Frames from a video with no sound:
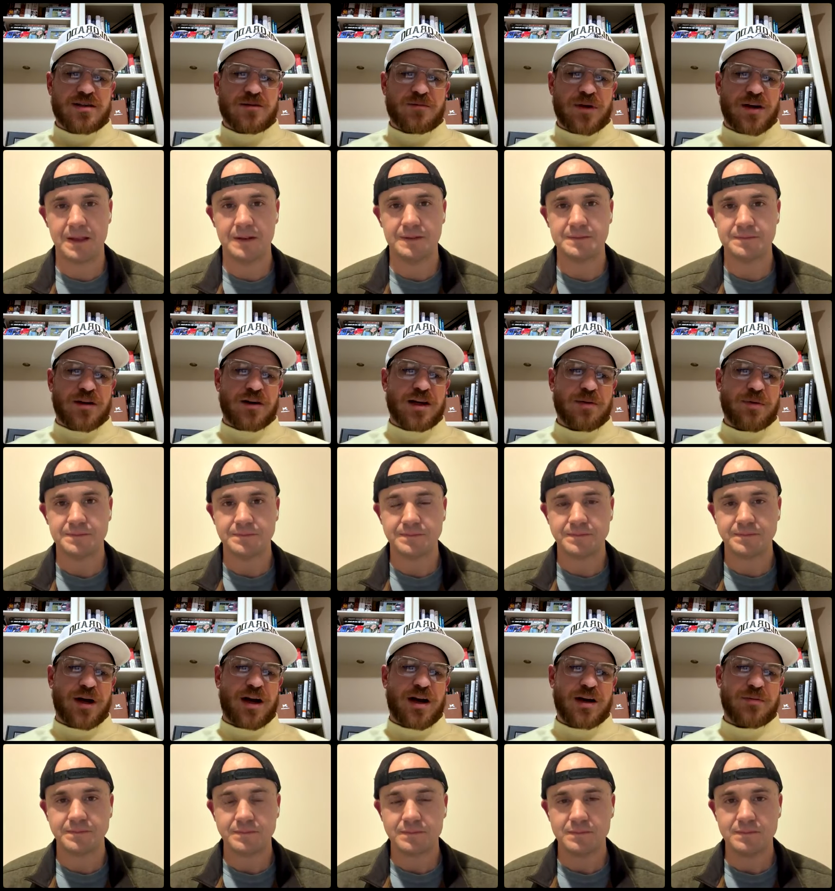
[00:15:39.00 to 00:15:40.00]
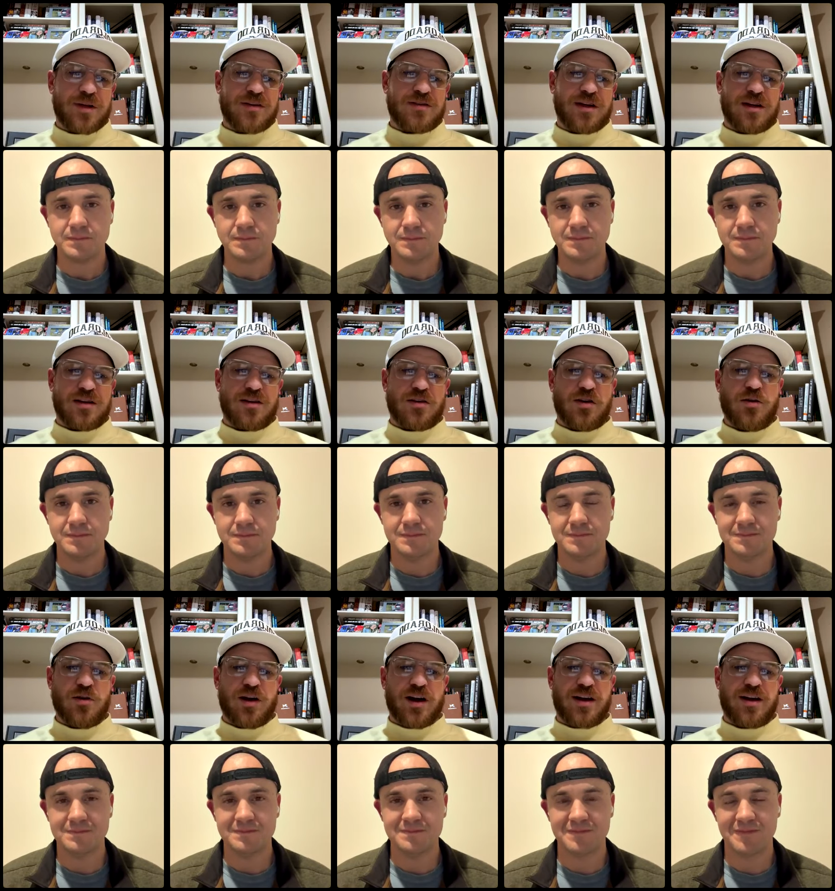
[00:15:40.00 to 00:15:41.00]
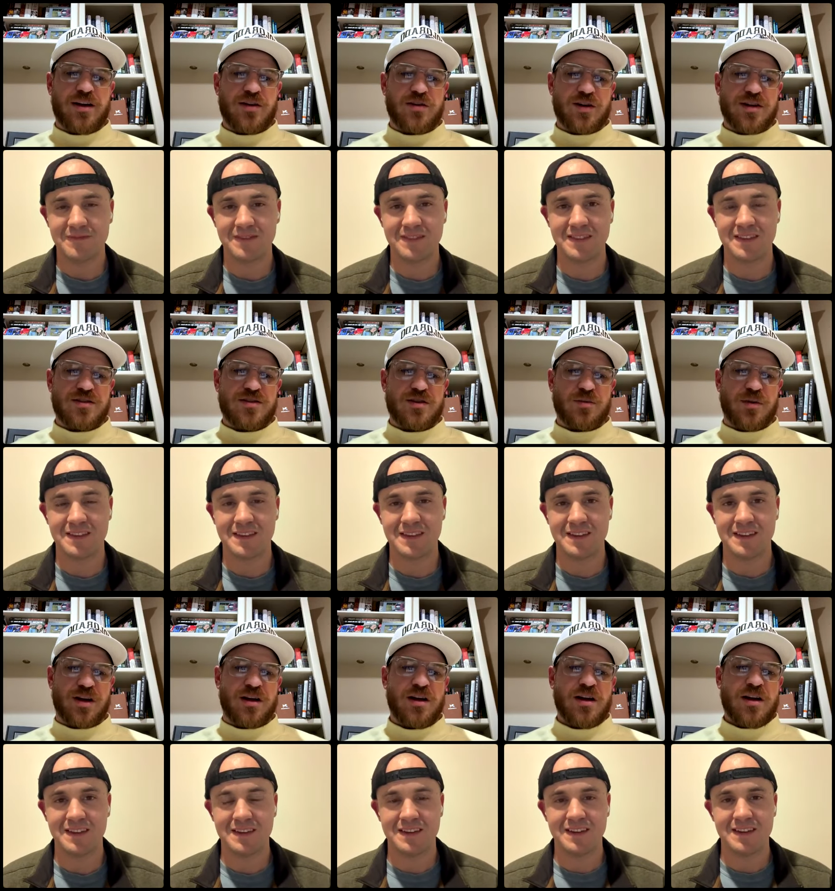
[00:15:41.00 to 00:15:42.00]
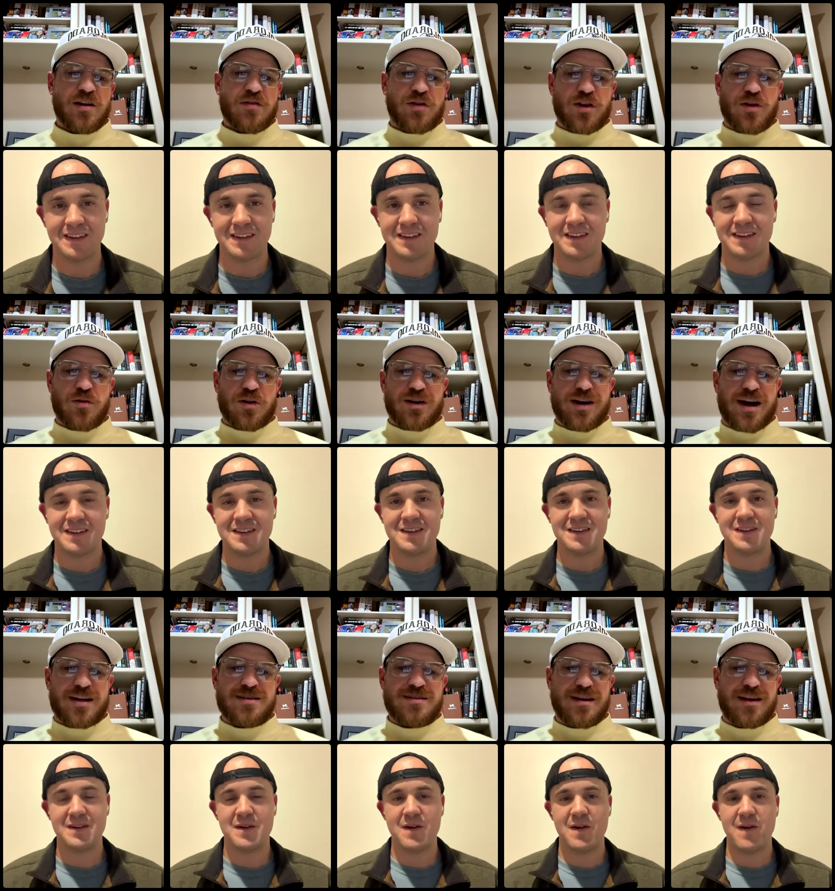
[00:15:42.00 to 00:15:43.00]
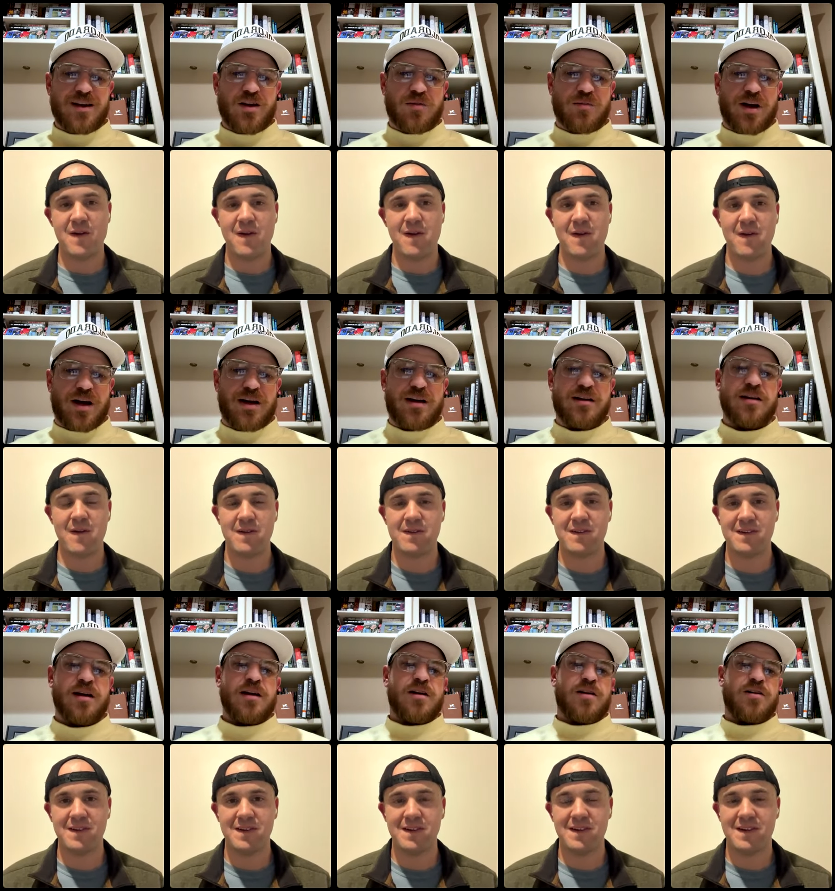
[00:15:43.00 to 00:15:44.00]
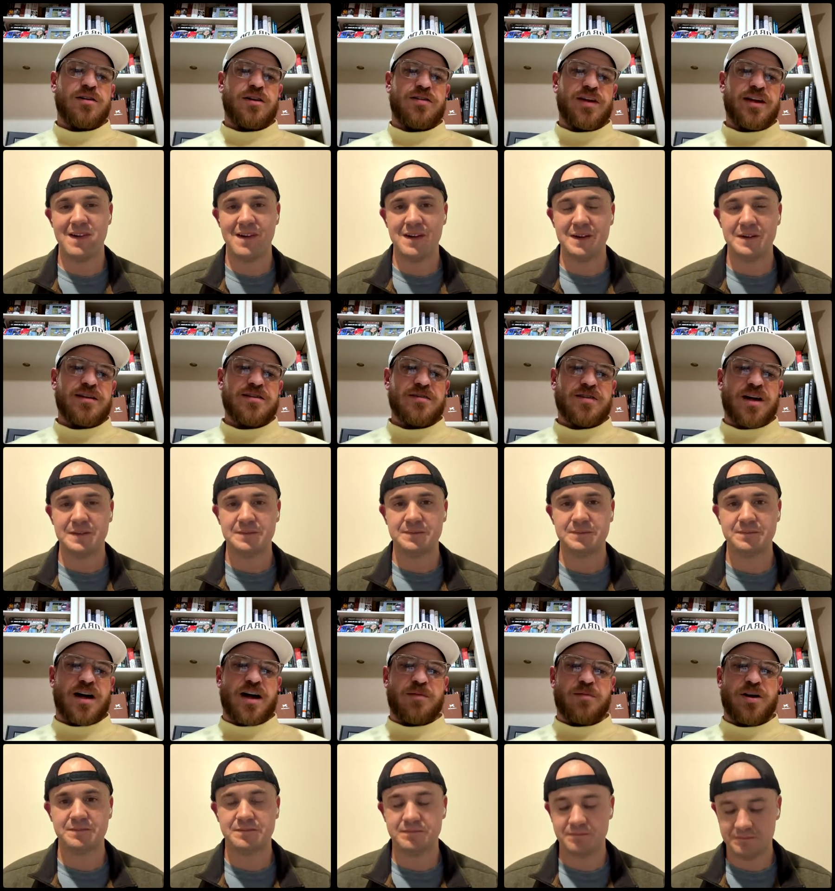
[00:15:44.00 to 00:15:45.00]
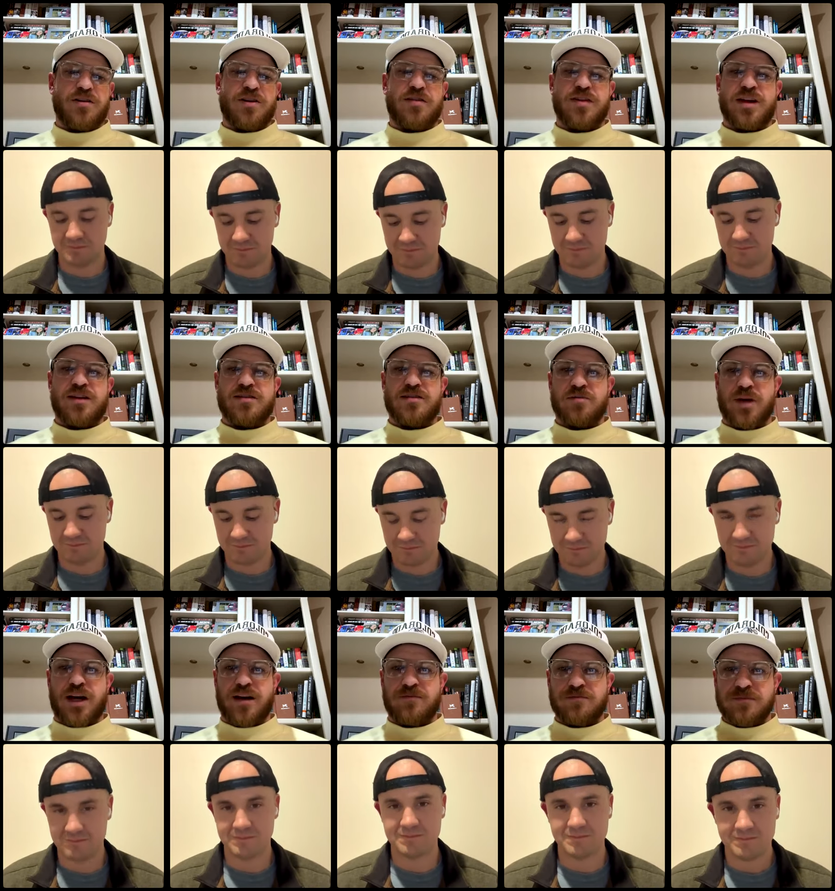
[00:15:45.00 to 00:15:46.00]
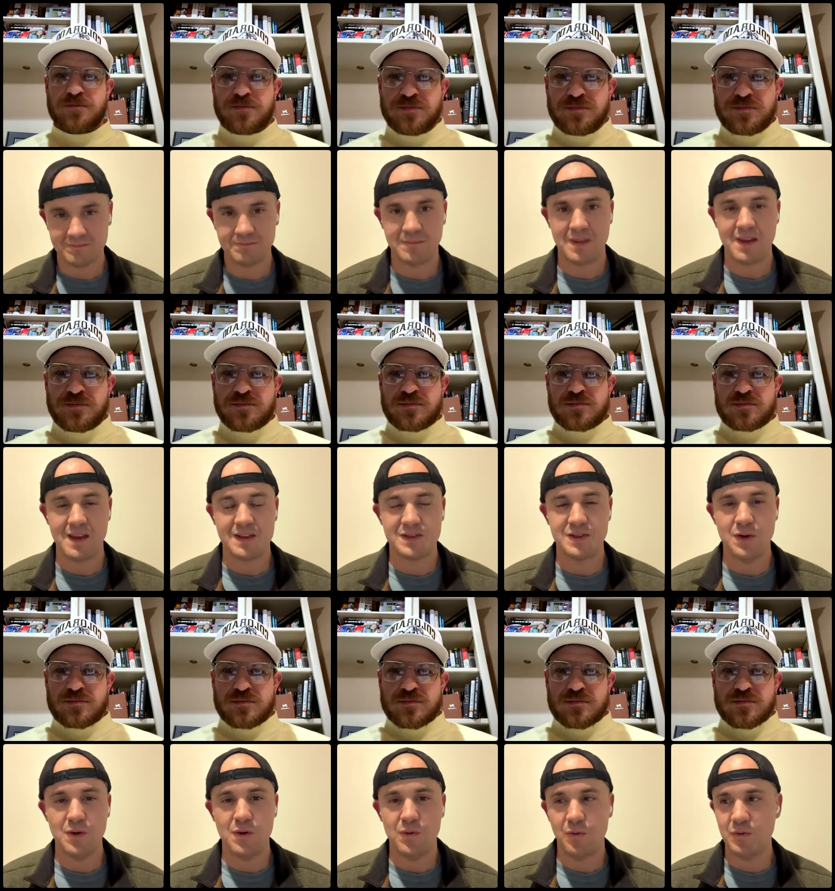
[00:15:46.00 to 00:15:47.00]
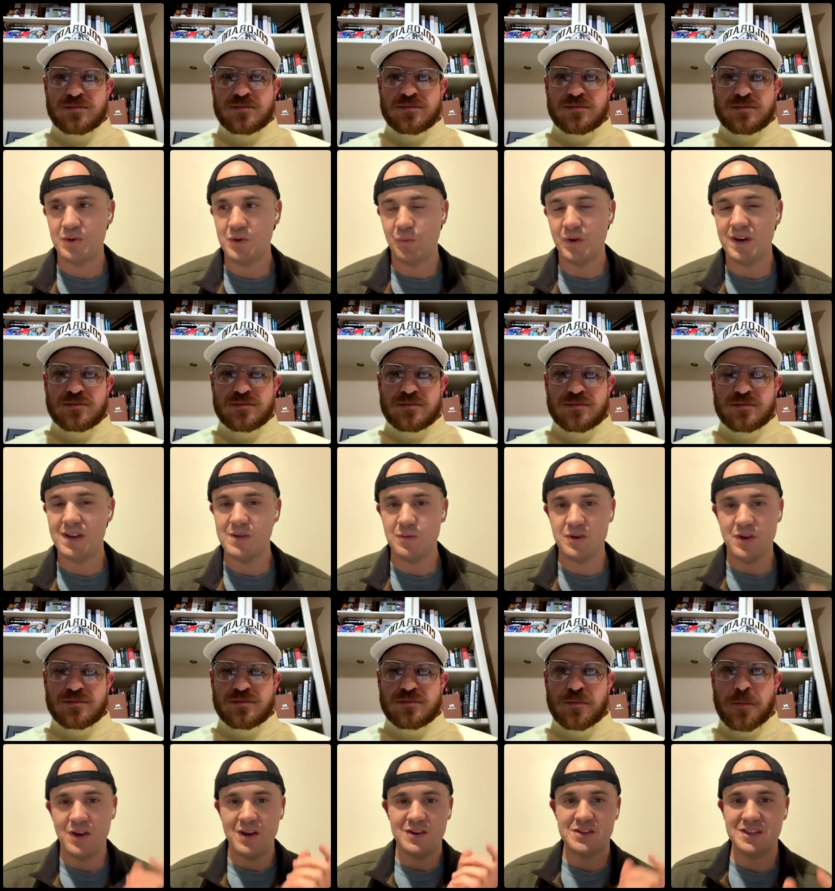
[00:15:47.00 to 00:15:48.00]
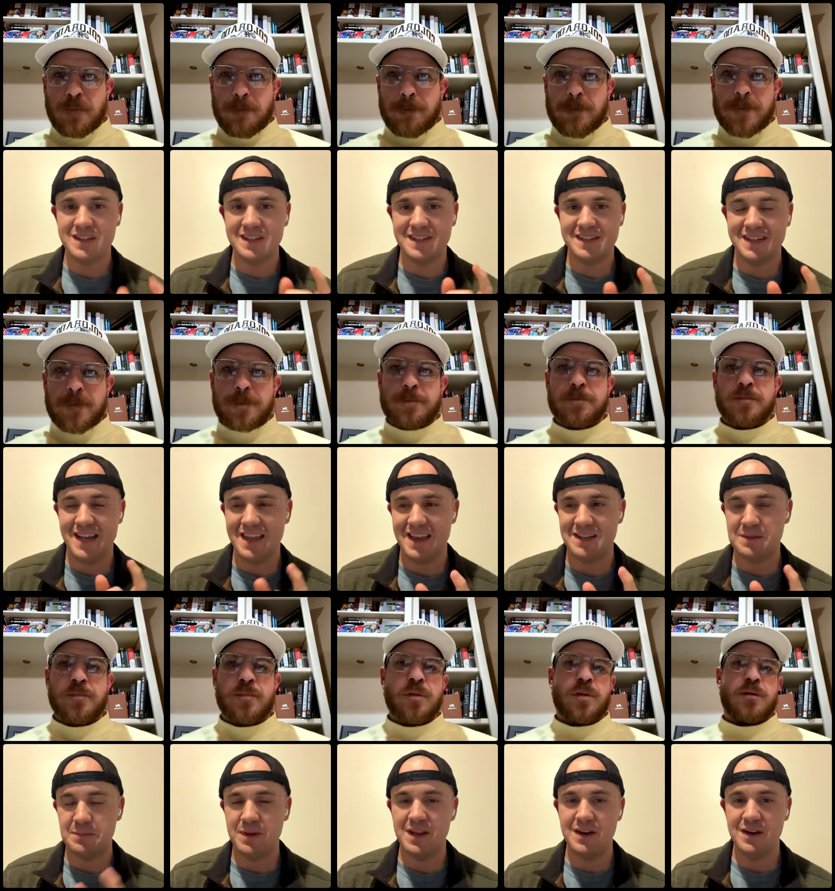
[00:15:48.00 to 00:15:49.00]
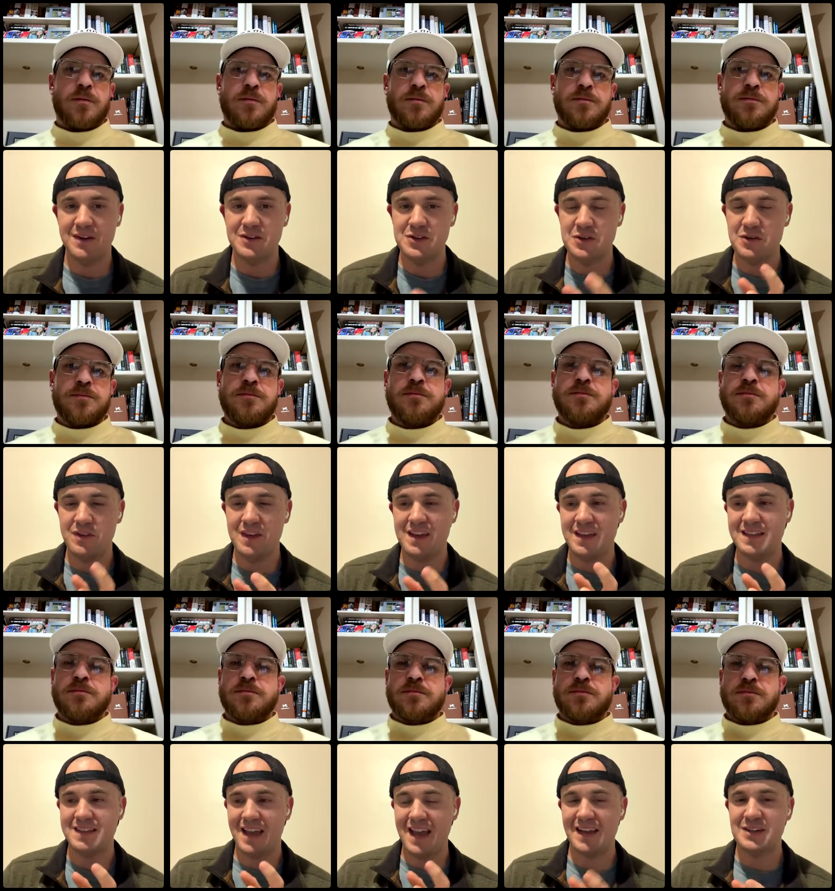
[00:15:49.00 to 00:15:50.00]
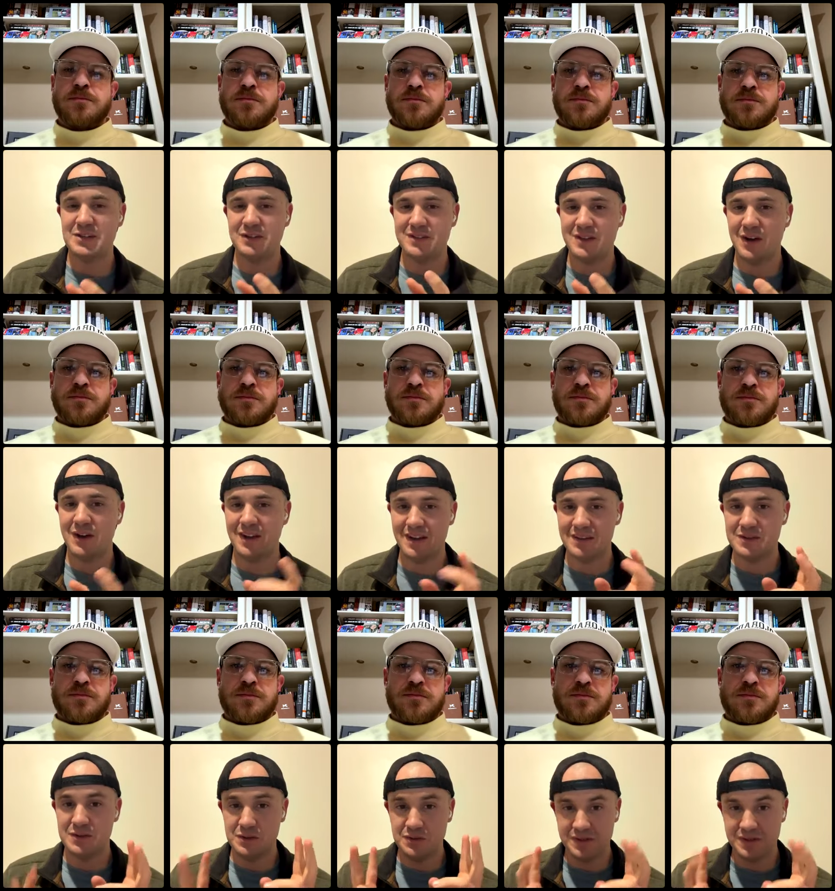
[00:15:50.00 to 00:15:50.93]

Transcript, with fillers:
Speaker 1: to Peter, "Get behind me, Satan! You are a hindrance to me, for you are not setting your mind on the things of God, but
Speaker 2: on the things of man." So when, when you when you hear Jesus say that to Peter, do you think he's actually talking to